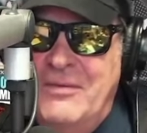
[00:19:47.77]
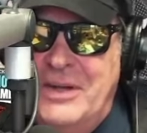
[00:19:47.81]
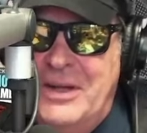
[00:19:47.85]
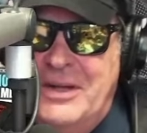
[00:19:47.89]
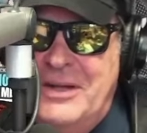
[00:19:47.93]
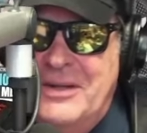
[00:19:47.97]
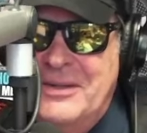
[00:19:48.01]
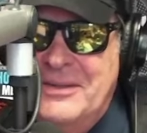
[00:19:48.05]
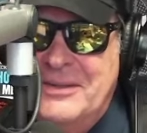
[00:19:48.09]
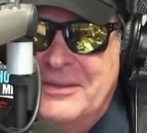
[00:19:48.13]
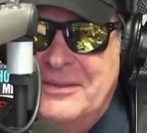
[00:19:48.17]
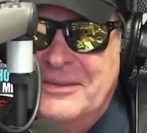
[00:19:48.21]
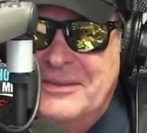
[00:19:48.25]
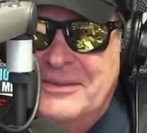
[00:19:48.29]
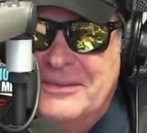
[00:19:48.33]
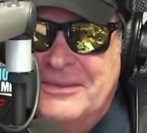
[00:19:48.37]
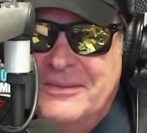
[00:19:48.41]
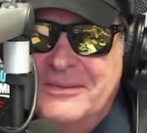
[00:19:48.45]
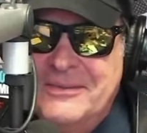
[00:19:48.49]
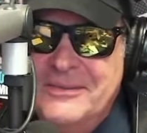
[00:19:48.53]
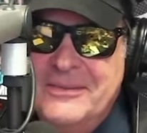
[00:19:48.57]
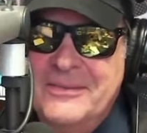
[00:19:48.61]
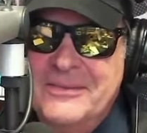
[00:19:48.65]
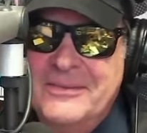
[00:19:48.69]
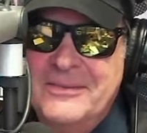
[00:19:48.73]
between
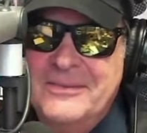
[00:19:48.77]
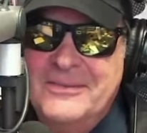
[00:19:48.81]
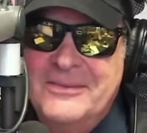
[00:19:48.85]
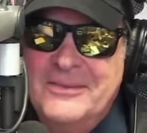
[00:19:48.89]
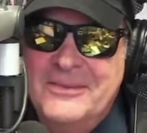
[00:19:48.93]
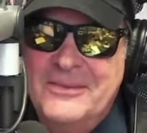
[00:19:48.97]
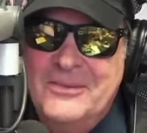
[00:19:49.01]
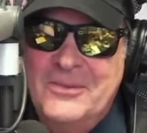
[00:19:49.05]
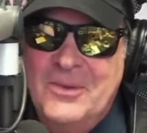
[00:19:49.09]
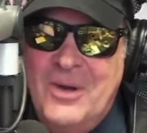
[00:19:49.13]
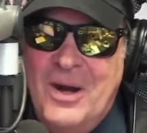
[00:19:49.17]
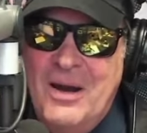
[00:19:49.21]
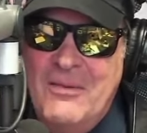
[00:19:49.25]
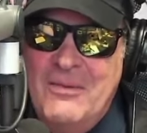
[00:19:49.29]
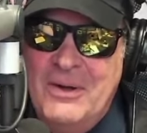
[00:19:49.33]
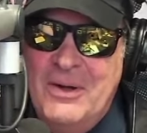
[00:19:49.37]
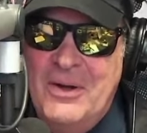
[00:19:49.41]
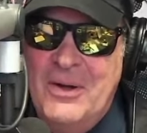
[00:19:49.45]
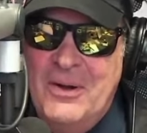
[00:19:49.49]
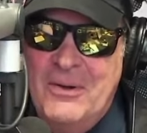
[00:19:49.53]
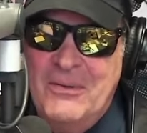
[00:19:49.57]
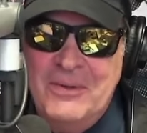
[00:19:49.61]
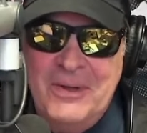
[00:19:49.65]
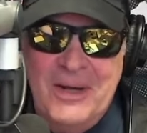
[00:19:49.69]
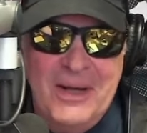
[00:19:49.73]
3 and 10 is when the
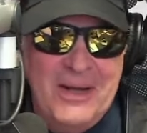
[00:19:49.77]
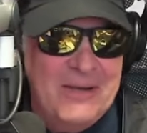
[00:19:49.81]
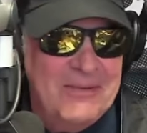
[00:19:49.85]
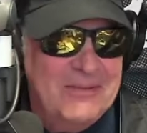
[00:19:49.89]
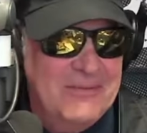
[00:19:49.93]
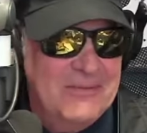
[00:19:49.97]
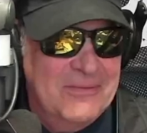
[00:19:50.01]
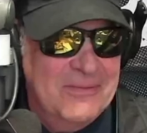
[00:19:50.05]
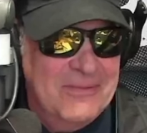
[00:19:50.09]
party goes on.